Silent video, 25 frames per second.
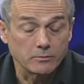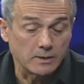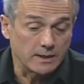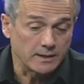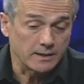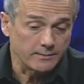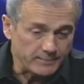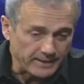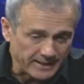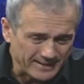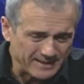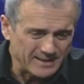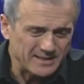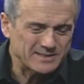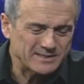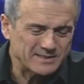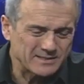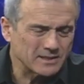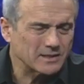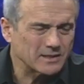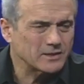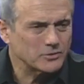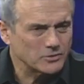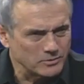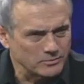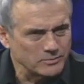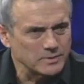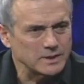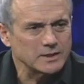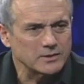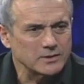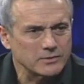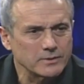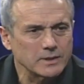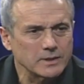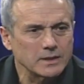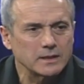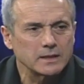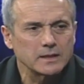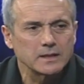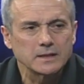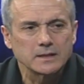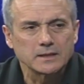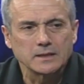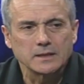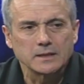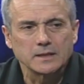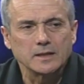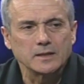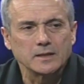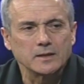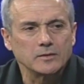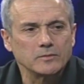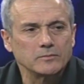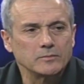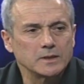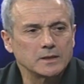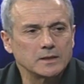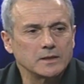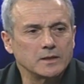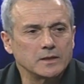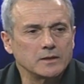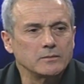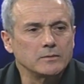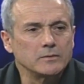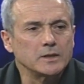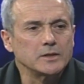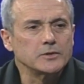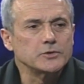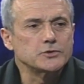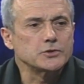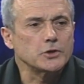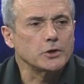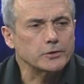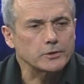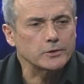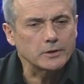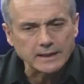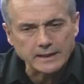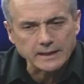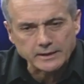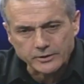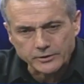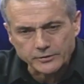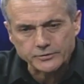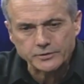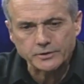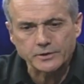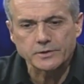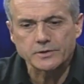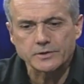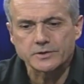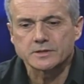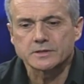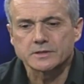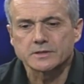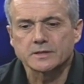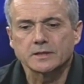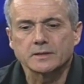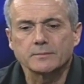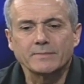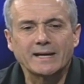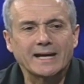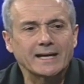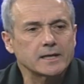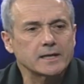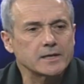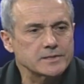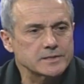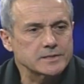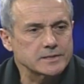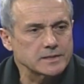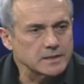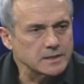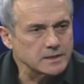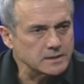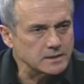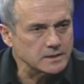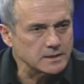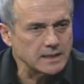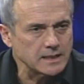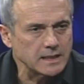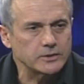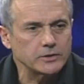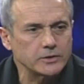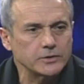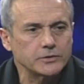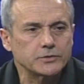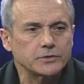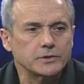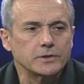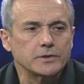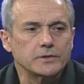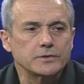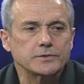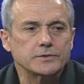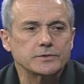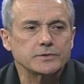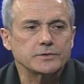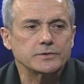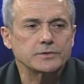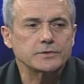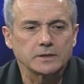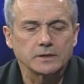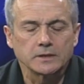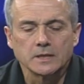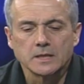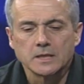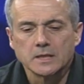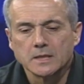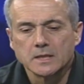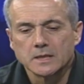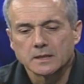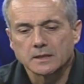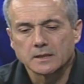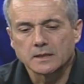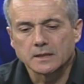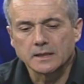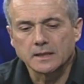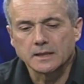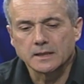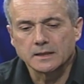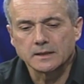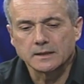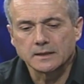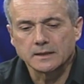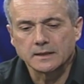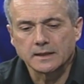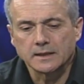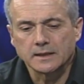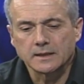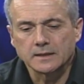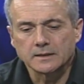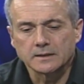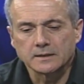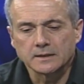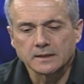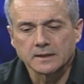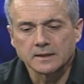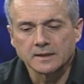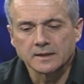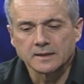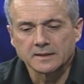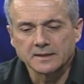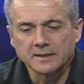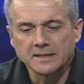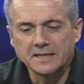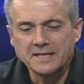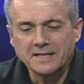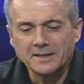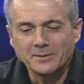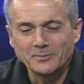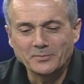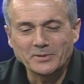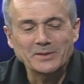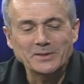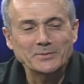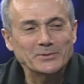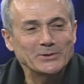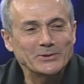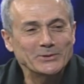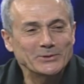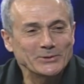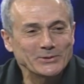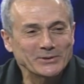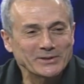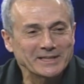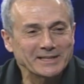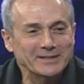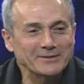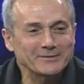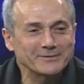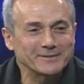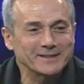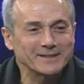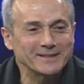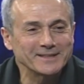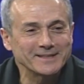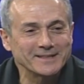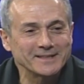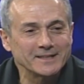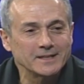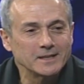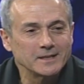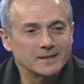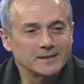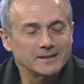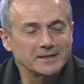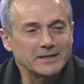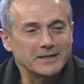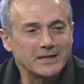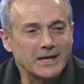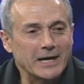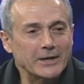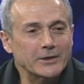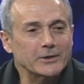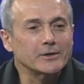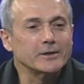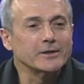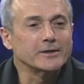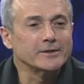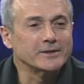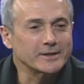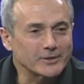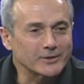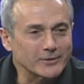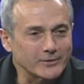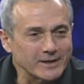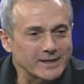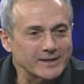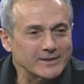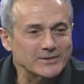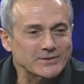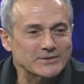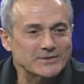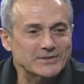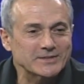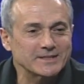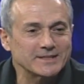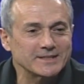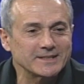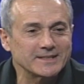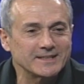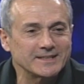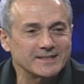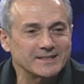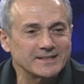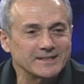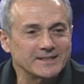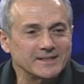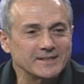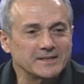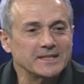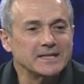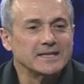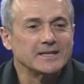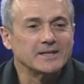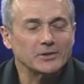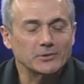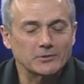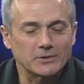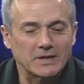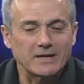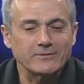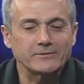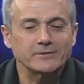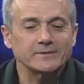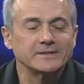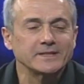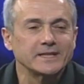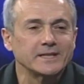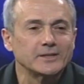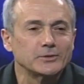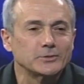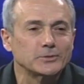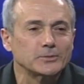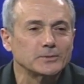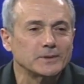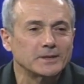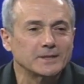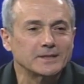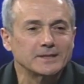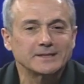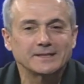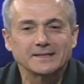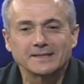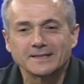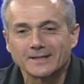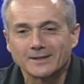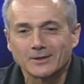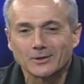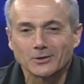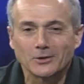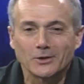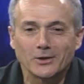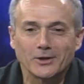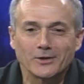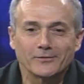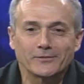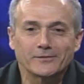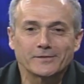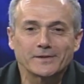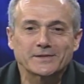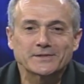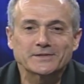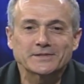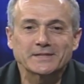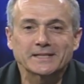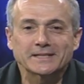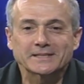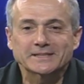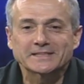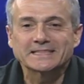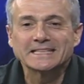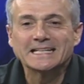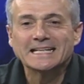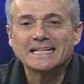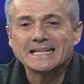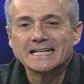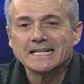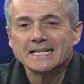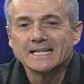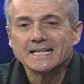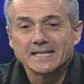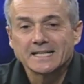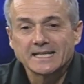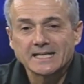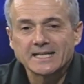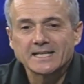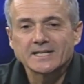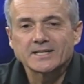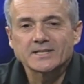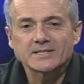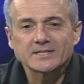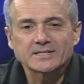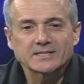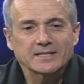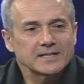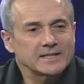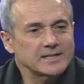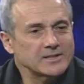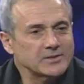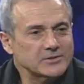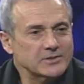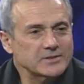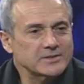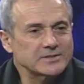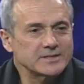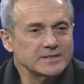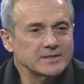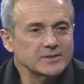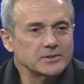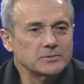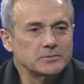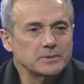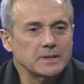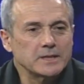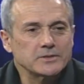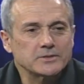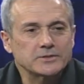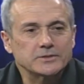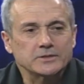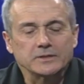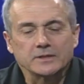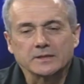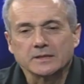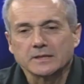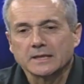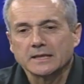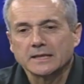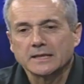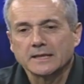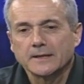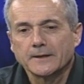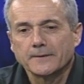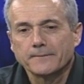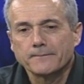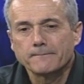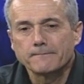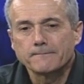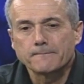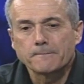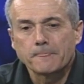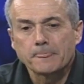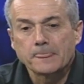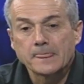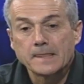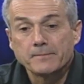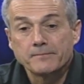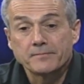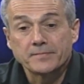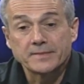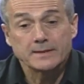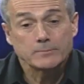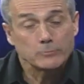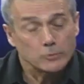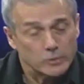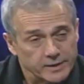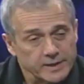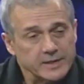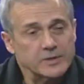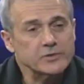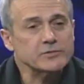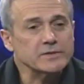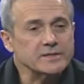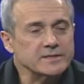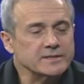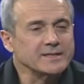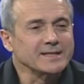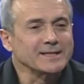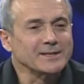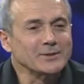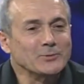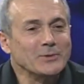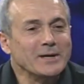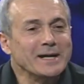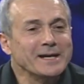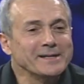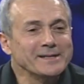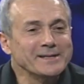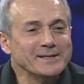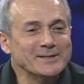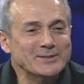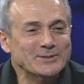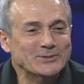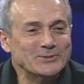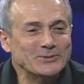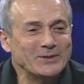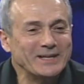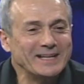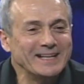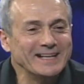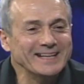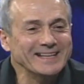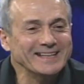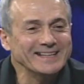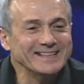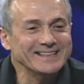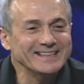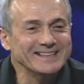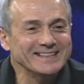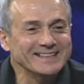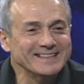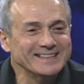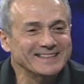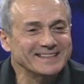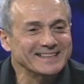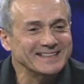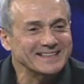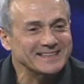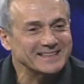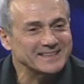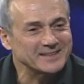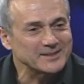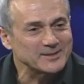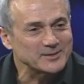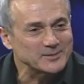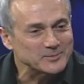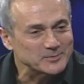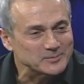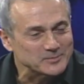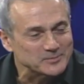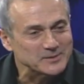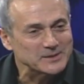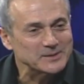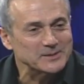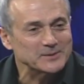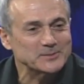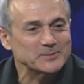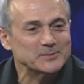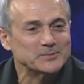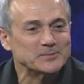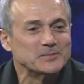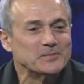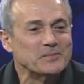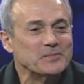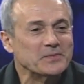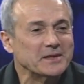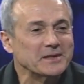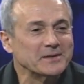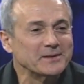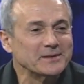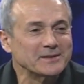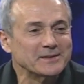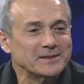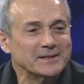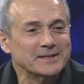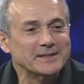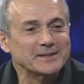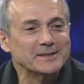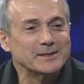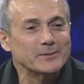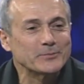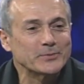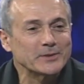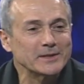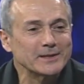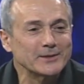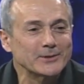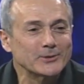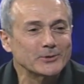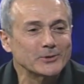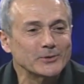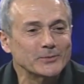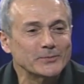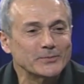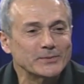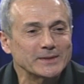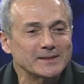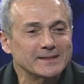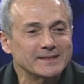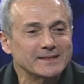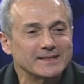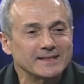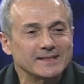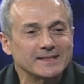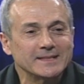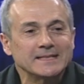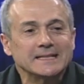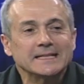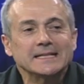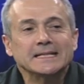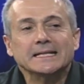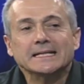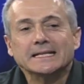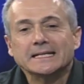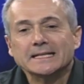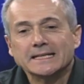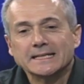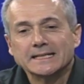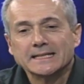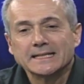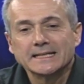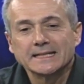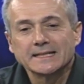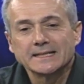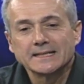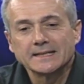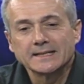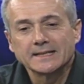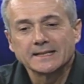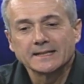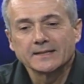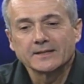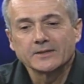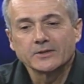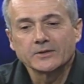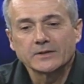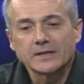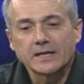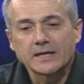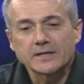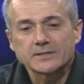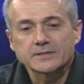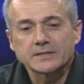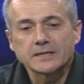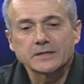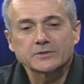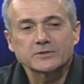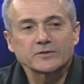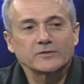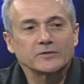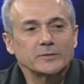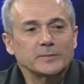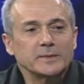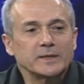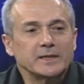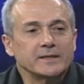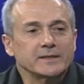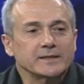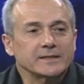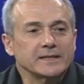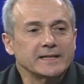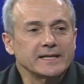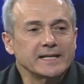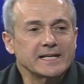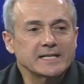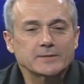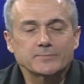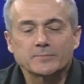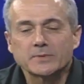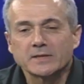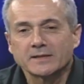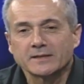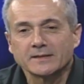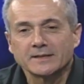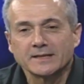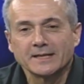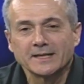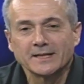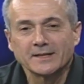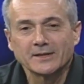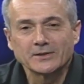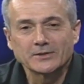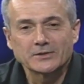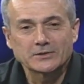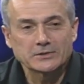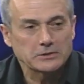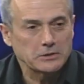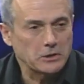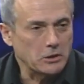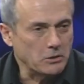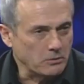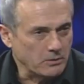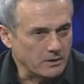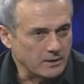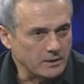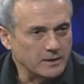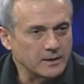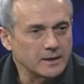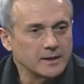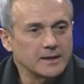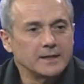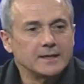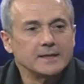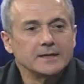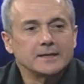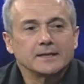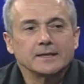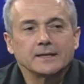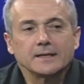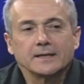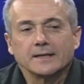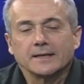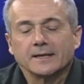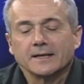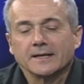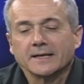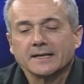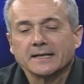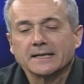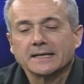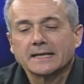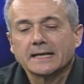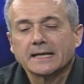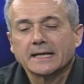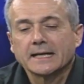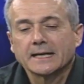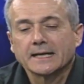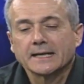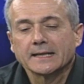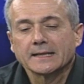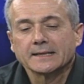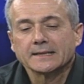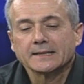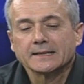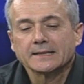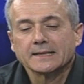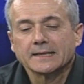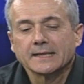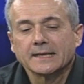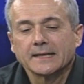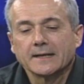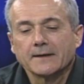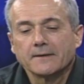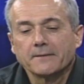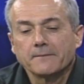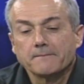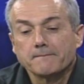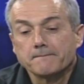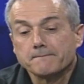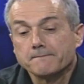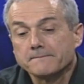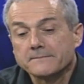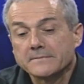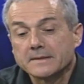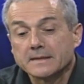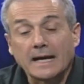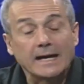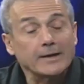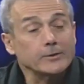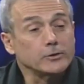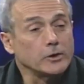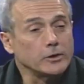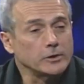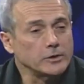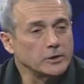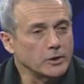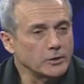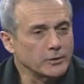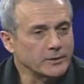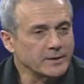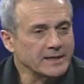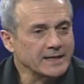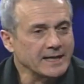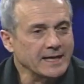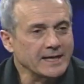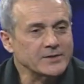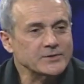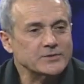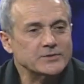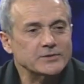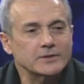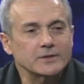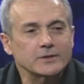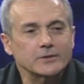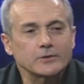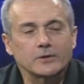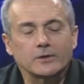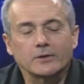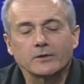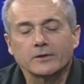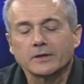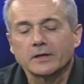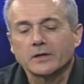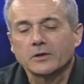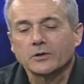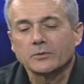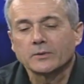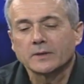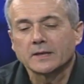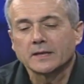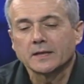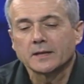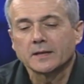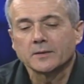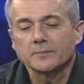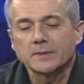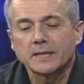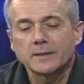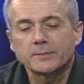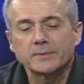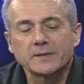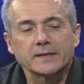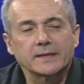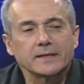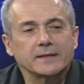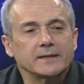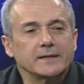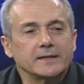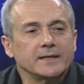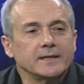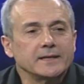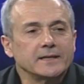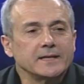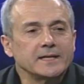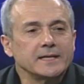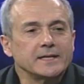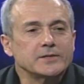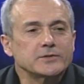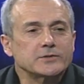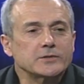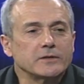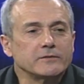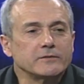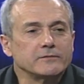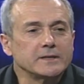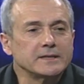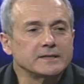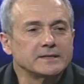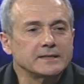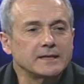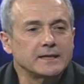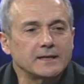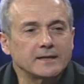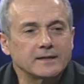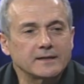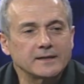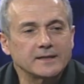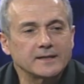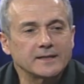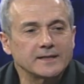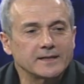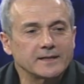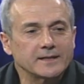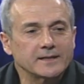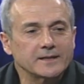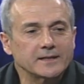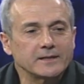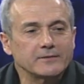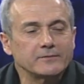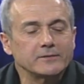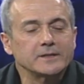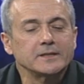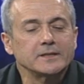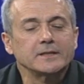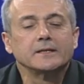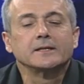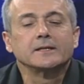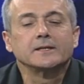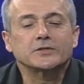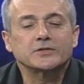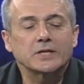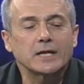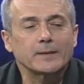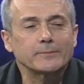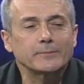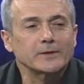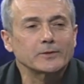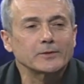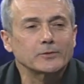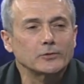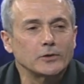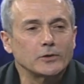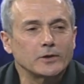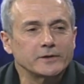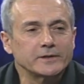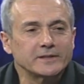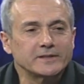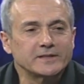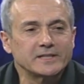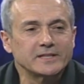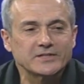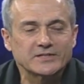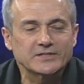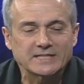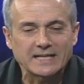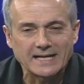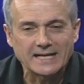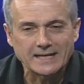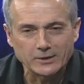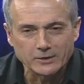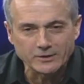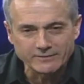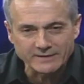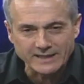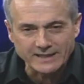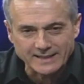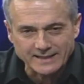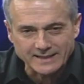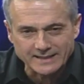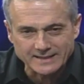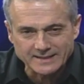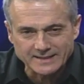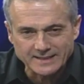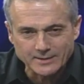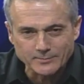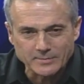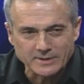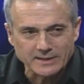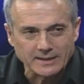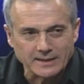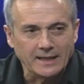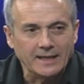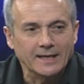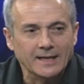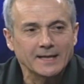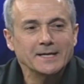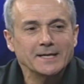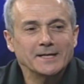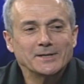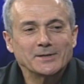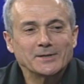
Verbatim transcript: well, by this uh, you mean really uh, uh, journal editors, uh, magazine editors, uh, and, uh, and people who give uh, honorary degrees uh, uh, gravitate toward the law of physics is an interesting question. Um, the more interesting one is why uh, the, uh, uh, the, the peer group in uh, in uh, the United States of America has been uh, slower. Mm-hmm. uh, and um, I don't know the answer, although uh, maybe a, a hints of it are uh, given in the chapter called The Design of Academia.